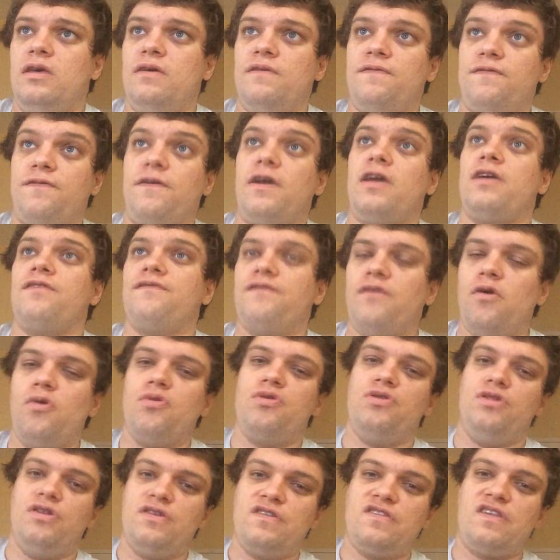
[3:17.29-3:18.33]
Frank
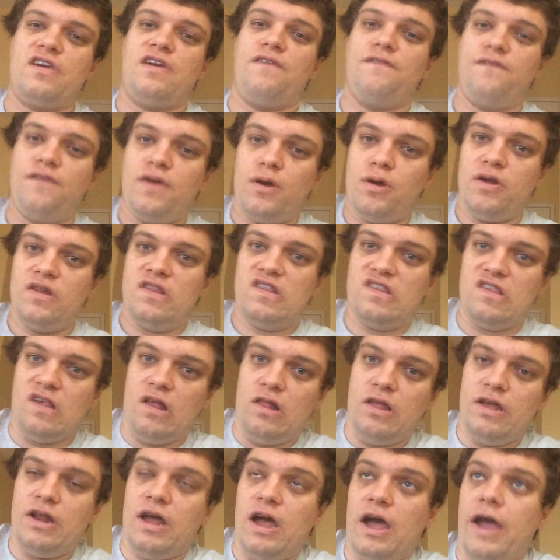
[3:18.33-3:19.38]
Vogel looks like a very
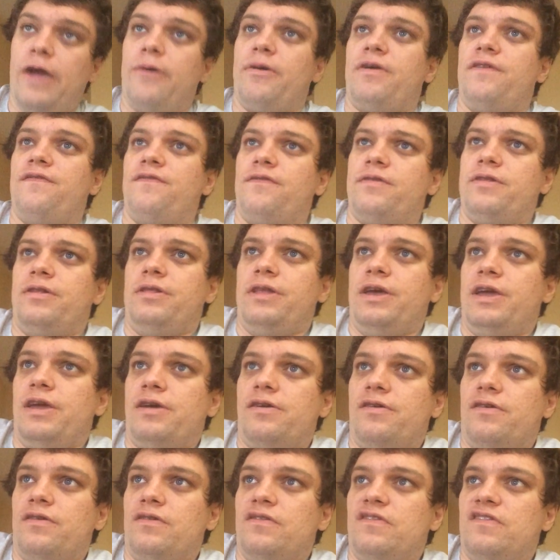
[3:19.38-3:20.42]
solid hiring for the
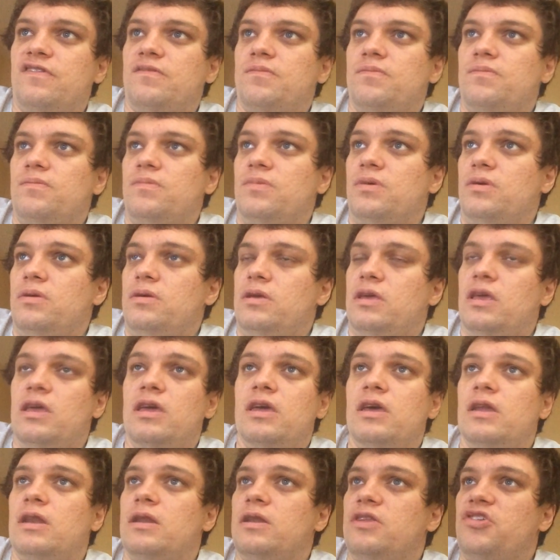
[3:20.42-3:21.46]
Lakers. He
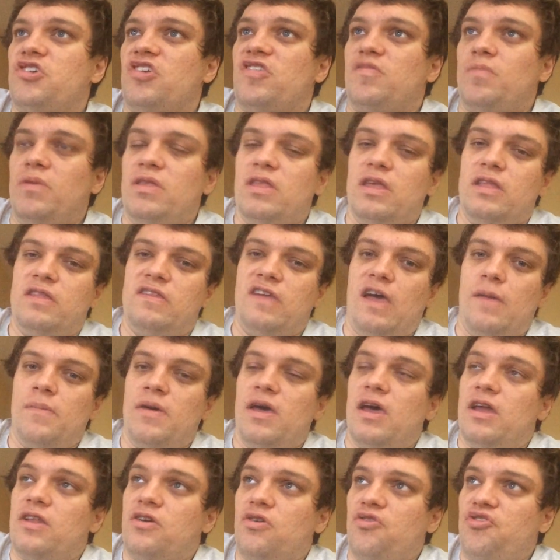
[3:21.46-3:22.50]
can just be the type
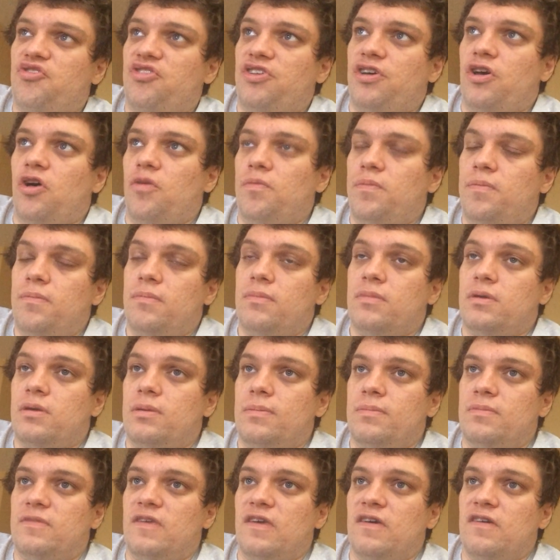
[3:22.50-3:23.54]
of head coach to help
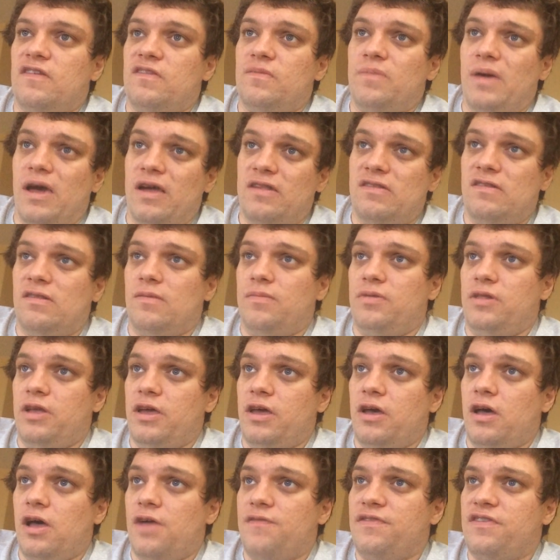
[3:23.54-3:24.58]
take us back to the
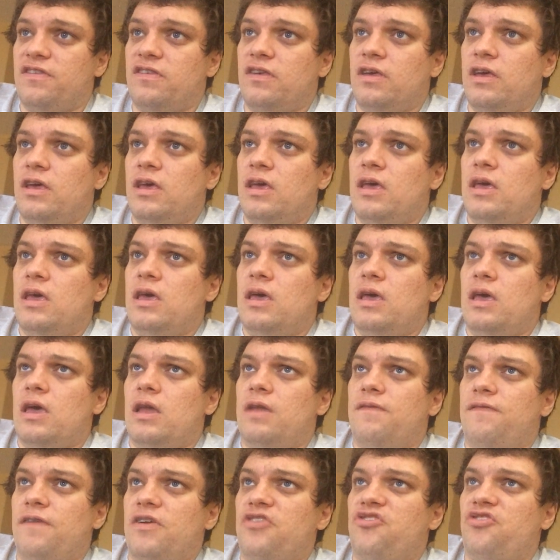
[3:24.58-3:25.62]
playoffs
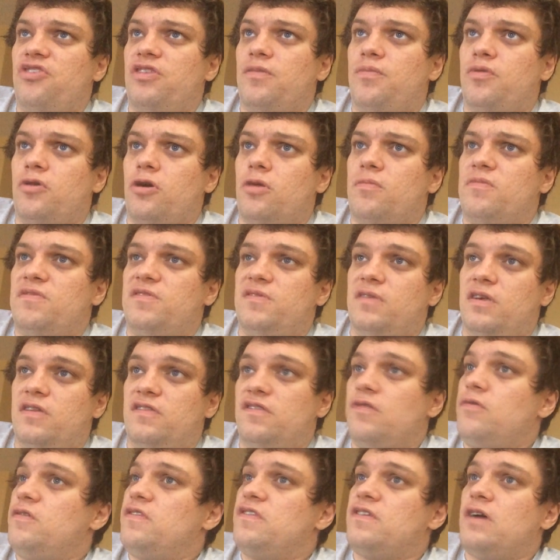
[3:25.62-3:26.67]
and eventually the problems land.
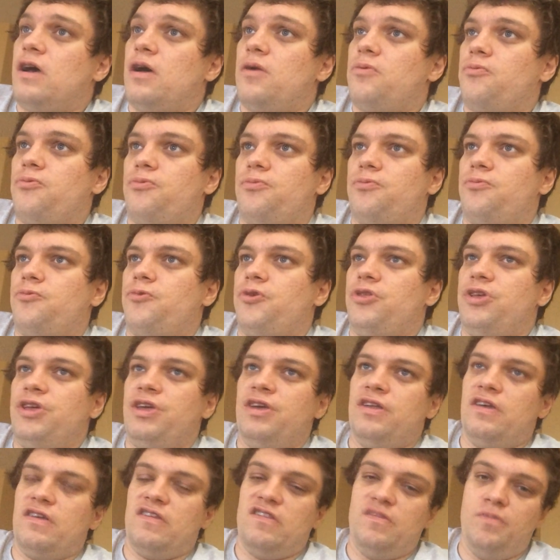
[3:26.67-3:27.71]
So he's got really
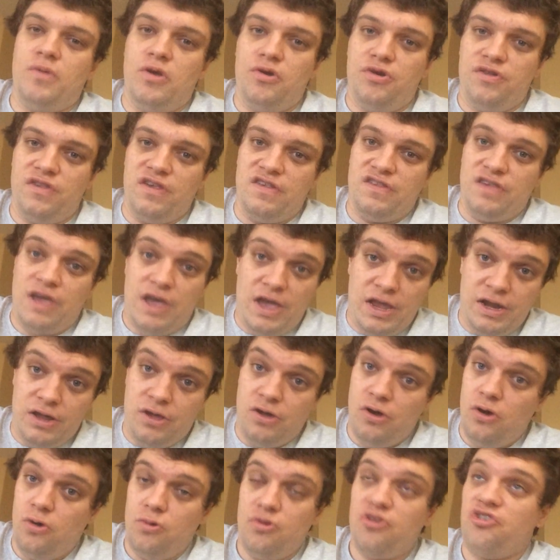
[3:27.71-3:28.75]
good experience as head
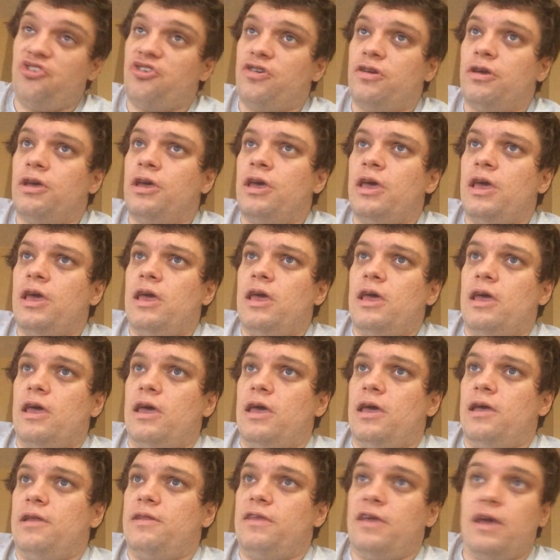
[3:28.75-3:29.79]
coach.
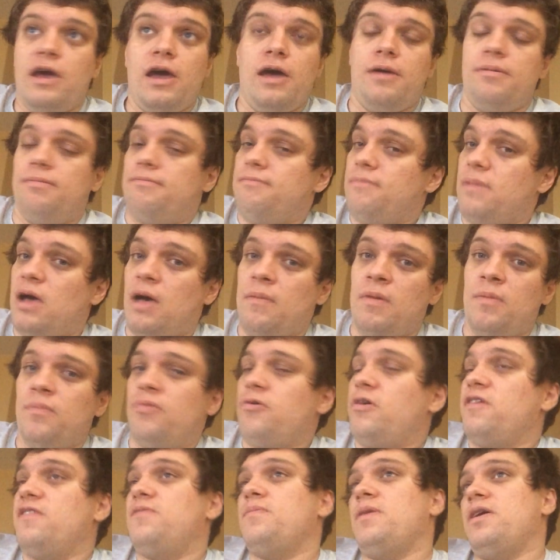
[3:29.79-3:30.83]
And yeah, I'm
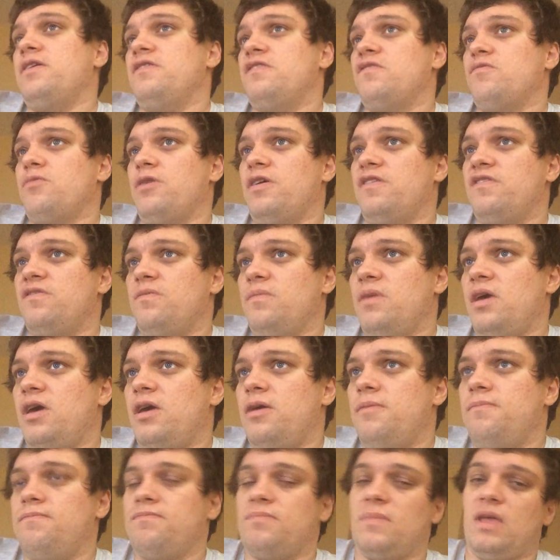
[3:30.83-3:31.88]
impressed by his
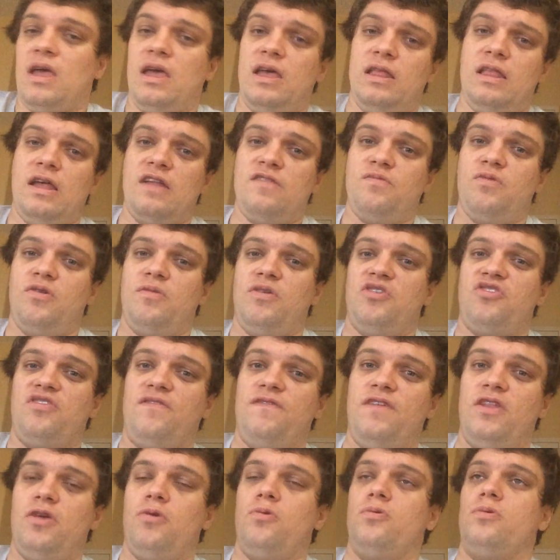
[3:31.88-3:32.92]
resume. And that's pretty much the
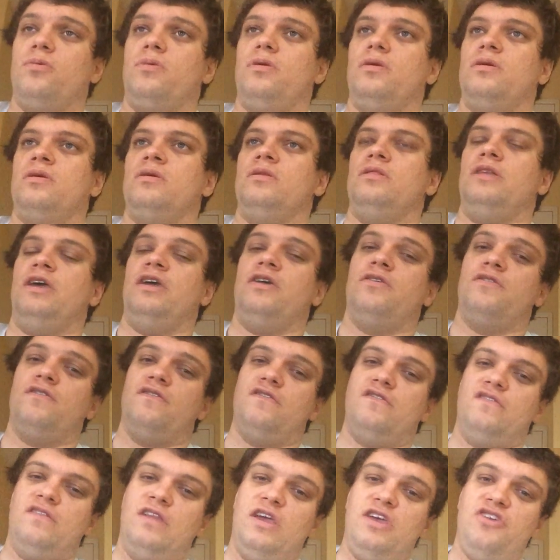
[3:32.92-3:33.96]
video,
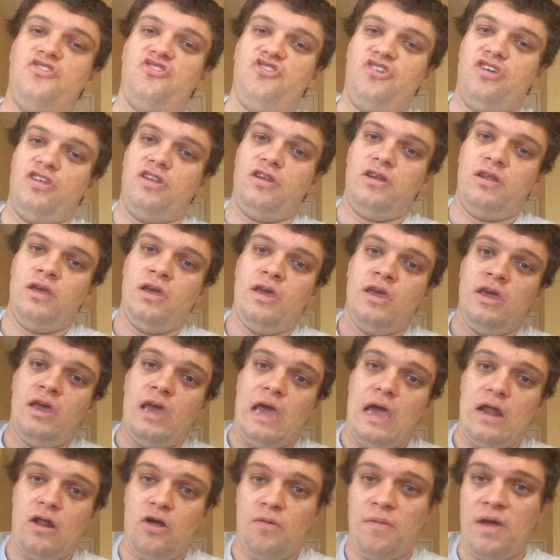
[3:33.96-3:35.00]
Lakers Nation.
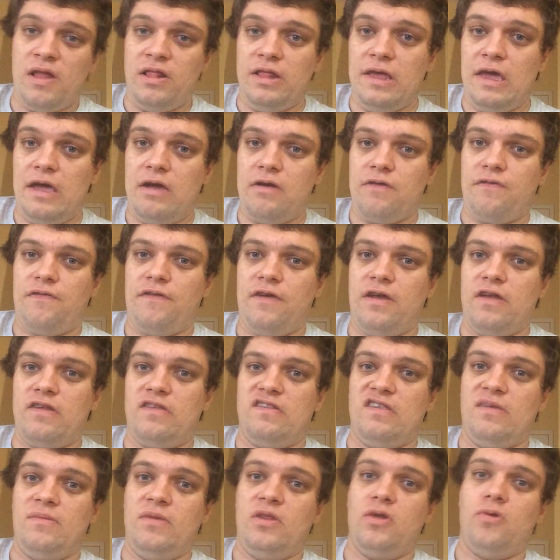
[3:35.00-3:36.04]
And all my Laker
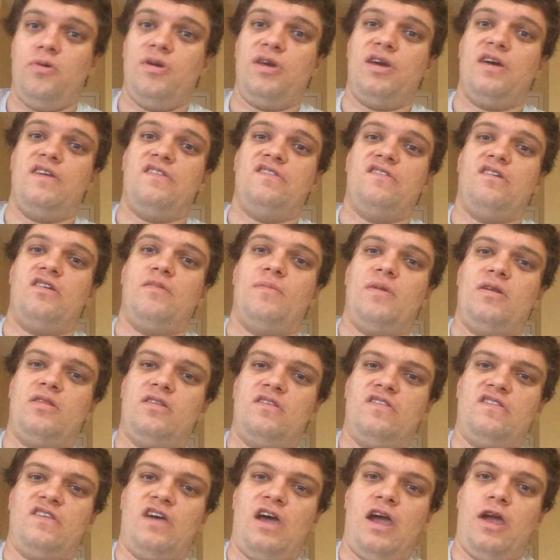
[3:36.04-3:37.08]
fans, let me know what you guys thought about
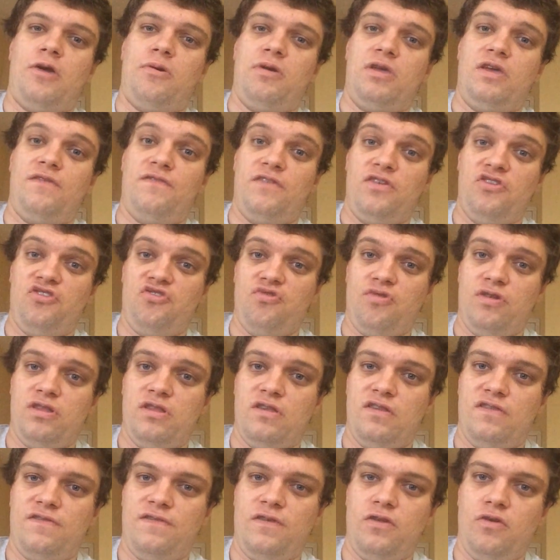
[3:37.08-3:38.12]
this hiring. If you enjoyed
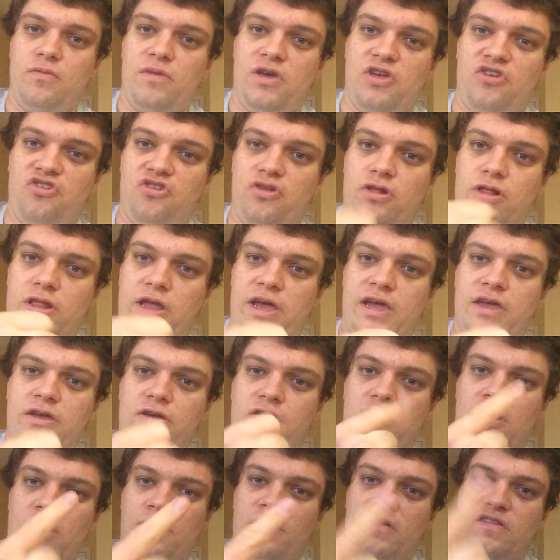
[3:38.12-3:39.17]
this video, make sure to
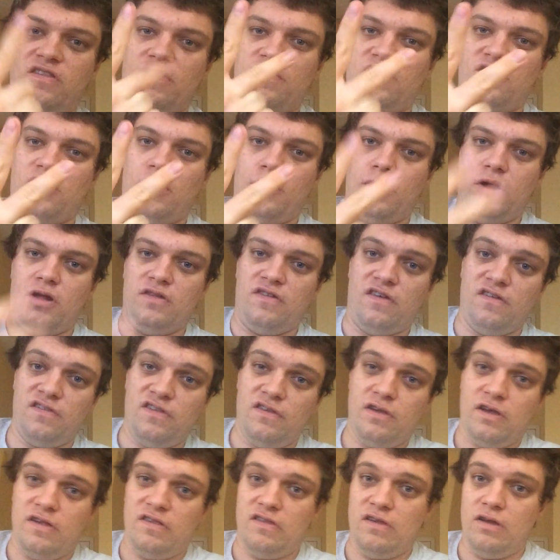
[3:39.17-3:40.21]
like, comment, subscribe, and I'll talk to
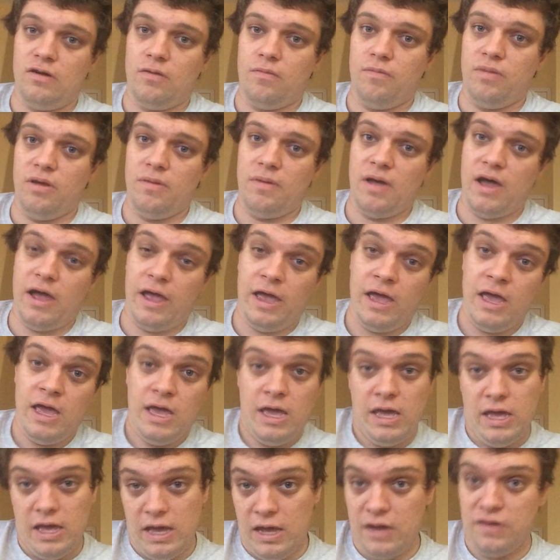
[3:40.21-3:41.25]
you guys later. Bye-bye,
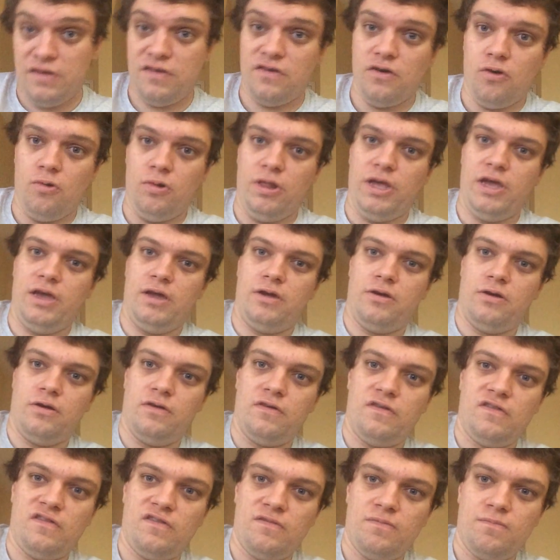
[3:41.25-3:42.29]
and to go
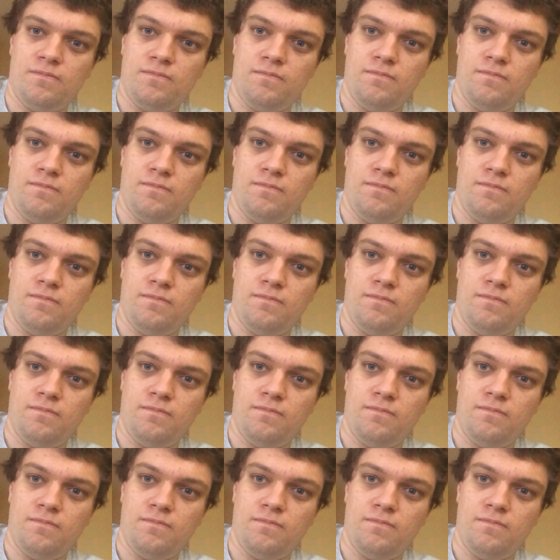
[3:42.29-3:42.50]
Lakers.